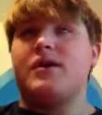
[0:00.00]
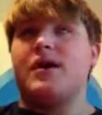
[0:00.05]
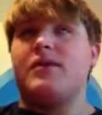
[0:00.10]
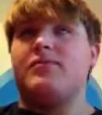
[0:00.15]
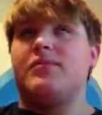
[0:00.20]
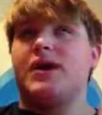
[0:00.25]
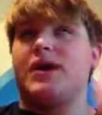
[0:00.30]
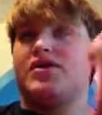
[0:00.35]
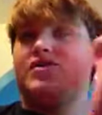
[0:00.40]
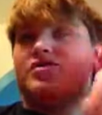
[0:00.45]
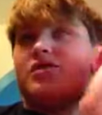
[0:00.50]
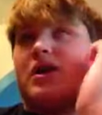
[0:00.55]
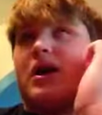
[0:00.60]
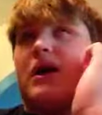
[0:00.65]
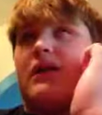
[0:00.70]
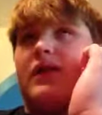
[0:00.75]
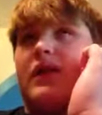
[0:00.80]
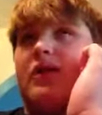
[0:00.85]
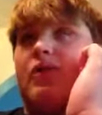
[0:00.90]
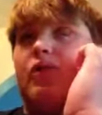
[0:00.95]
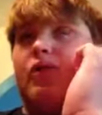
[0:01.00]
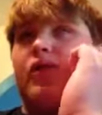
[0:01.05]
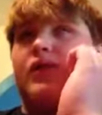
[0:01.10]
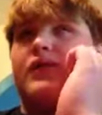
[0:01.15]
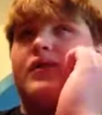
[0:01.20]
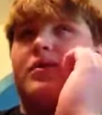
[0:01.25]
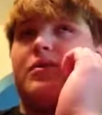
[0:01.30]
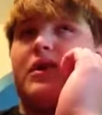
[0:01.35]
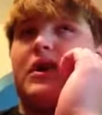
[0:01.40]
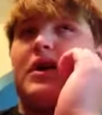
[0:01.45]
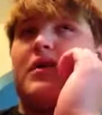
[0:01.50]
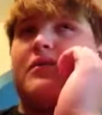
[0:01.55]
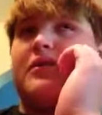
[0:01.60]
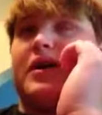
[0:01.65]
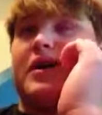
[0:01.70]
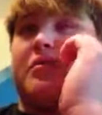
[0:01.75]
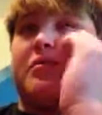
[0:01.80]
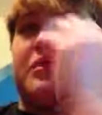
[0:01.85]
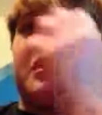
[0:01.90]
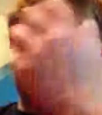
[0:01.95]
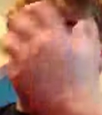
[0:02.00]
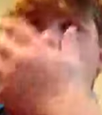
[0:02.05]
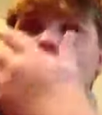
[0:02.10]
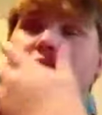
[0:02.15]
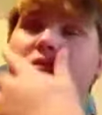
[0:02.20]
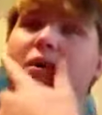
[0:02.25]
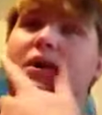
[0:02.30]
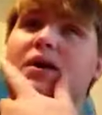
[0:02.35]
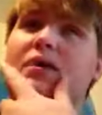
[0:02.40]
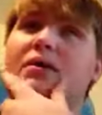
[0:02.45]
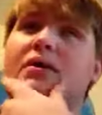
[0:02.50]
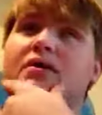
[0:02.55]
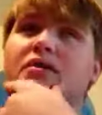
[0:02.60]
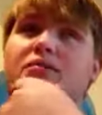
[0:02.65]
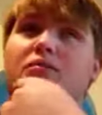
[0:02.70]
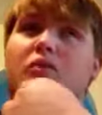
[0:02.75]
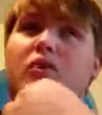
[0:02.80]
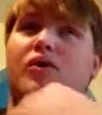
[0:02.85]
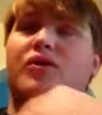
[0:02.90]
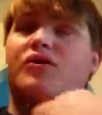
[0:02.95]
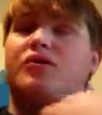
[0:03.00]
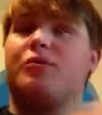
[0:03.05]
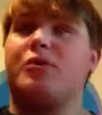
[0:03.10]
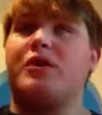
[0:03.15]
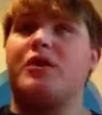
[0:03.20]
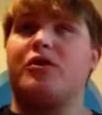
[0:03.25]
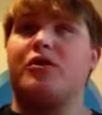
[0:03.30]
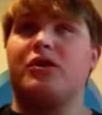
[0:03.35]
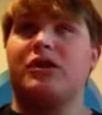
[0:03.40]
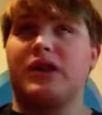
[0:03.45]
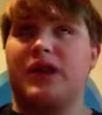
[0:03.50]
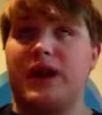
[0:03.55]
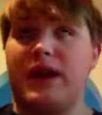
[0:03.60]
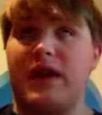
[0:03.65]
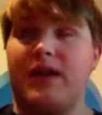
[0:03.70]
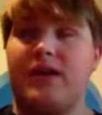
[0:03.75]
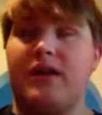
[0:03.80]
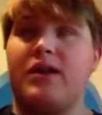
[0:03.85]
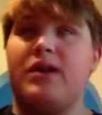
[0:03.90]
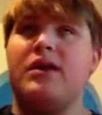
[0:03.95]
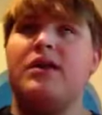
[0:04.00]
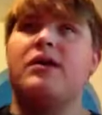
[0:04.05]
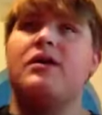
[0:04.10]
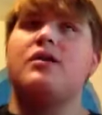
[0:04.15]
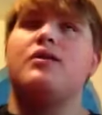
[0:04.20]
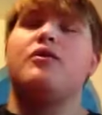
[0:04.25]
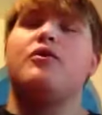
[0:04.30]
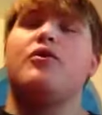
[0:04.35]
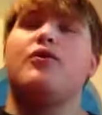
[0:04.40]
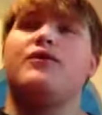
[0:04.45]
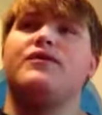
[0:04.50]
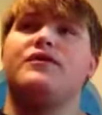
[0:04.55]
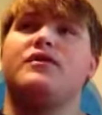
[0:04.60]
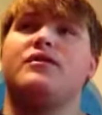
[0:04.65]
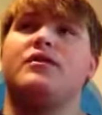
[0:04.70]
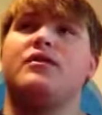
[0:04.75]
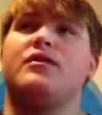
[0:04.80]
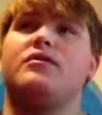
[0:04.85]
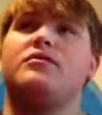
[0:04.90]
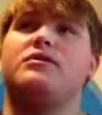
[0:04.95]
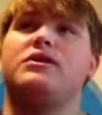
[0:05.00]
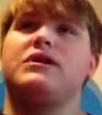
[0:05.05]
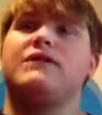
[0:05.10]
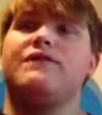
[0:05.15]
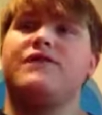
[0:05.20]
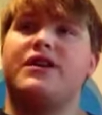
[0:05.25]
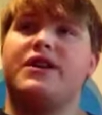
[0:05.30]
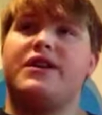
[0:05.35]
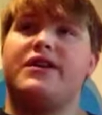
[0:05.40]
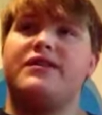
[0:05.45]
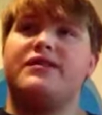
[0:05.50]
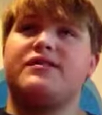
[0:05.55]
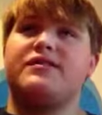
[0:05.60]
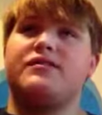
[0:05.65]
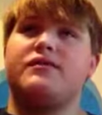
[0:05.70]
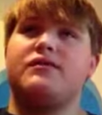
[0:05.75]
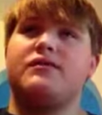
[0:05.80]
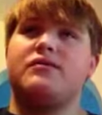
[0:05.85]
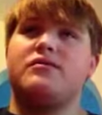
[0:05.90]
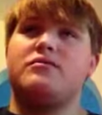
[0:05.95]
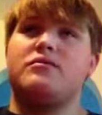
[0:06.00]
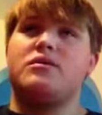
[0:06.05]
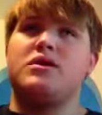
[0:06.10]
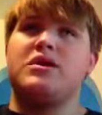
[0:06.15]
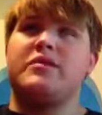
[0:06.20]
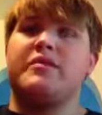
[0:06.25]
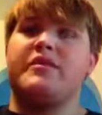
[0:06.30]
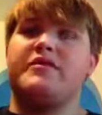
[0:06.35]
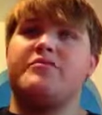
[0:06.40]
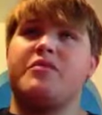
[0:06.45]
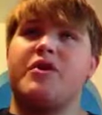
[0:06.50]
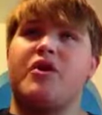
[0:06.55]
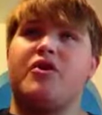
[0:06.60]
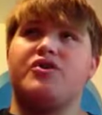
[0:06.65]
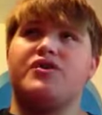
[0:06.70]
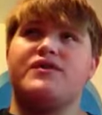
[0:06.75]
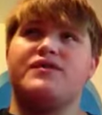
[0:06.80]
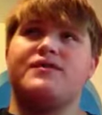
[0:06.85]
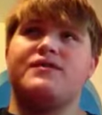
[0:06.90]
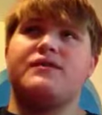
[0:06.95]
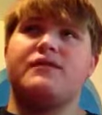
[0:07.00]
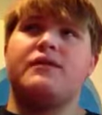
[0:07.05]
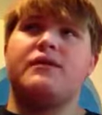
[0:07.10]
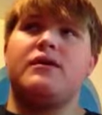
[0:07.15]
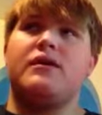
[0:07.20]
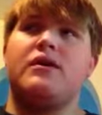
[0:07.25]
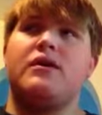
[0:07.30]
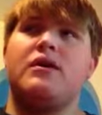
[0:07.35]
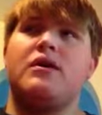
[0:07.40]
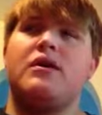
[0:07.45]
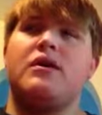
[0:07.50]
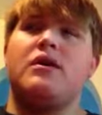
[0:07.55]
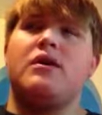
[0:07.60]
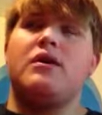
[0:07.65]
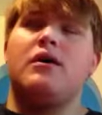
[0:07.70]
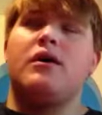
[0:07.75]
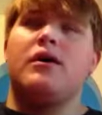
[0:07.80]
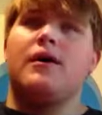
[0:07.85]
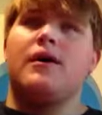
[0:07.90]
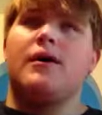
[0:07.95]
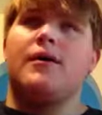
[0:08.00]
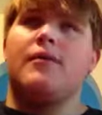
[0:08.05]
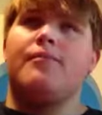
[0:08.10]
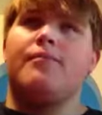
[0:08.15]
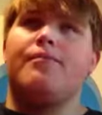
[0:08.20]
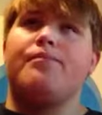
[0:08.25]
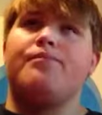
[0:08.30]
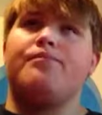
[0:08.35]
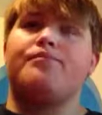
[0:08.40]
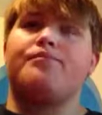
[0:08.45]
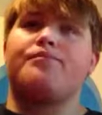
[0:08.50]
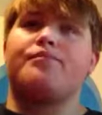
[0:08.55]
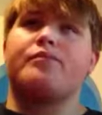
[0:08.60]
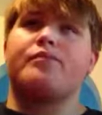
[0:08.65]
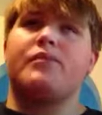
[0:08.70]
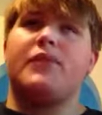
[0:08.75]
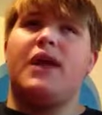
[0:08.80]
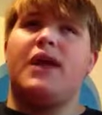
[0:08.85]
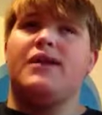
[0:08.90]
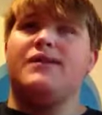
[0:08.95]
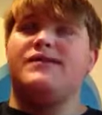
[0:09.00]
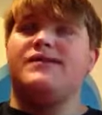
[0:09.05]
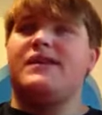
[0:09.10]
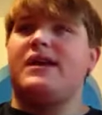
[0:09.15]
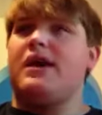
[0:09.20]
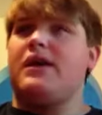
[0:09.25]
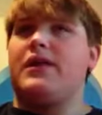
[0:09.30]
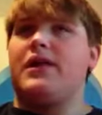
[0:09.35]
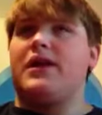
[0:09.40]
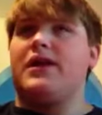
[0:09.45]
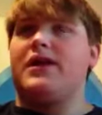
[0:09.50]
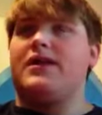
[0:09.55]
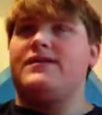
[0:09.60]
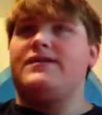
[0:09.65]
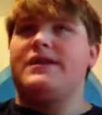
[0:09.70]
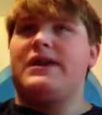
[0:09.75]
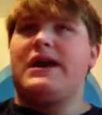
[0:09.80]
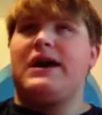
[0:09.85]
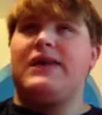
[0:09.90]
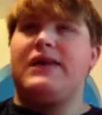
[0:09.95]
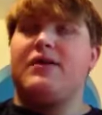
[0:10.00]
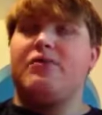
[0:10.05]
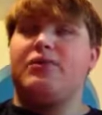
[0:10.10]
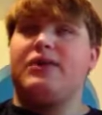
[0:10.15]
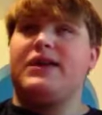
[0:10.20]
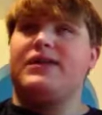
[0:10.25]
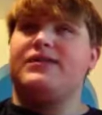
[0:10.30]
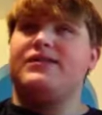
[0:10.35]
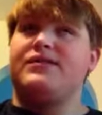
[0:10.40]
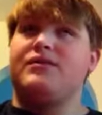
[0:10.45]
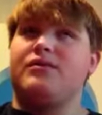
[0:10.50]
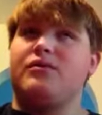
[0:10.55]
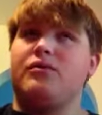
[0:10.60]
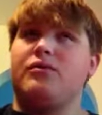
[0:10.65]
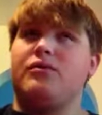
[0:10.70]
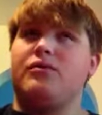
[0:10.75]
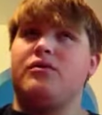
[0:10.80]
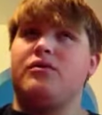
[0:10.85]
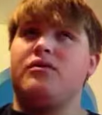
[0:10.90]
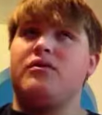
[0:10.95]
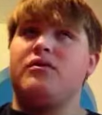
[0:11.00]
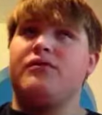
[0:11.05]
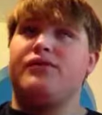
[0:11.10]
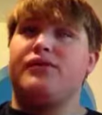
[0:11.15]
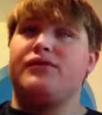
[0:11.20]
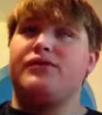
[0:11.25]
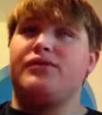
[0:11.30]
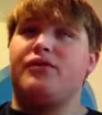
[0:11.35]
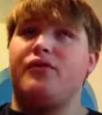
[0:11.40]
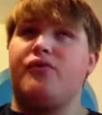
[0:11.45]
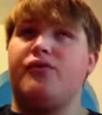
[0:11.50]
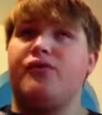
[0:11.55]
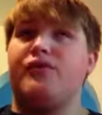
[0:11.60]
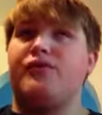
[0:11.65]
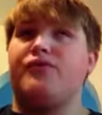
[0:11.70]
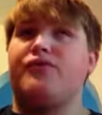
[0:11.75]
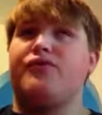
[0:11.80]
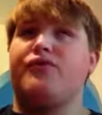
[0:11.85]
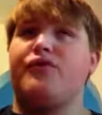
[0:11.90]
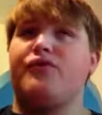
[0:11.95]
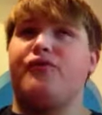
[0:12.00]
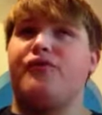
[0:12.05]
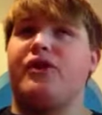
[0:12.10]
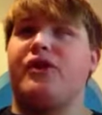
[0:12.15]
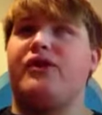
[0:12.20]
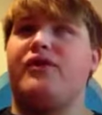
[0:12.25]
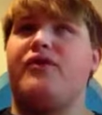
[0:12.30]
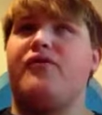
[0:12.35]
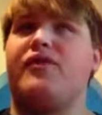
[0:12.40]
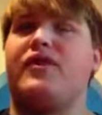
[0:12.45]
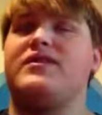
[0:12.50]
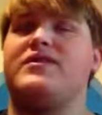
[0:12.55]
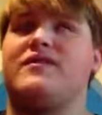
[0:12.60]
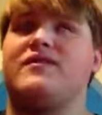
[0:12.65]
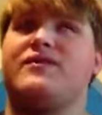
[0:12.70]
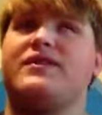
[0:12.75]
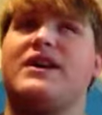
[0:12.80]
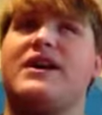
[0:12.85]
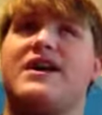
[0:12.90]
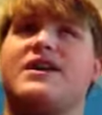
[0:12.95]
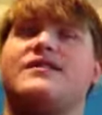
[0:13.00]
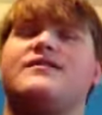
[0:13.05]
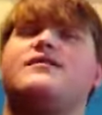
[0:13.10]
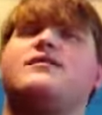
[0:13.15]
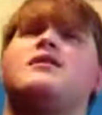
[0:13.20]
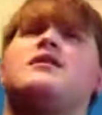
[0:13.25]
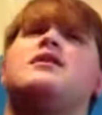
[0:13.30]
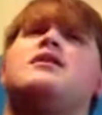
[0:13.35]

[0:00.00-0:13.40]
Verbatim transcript: I'm not sure how that works. I would have to, I'm gonna have to read in, more into Peter Klein, who is a infinitist epistemologist, um, and see how that and see how that relates to to to philosophy of science.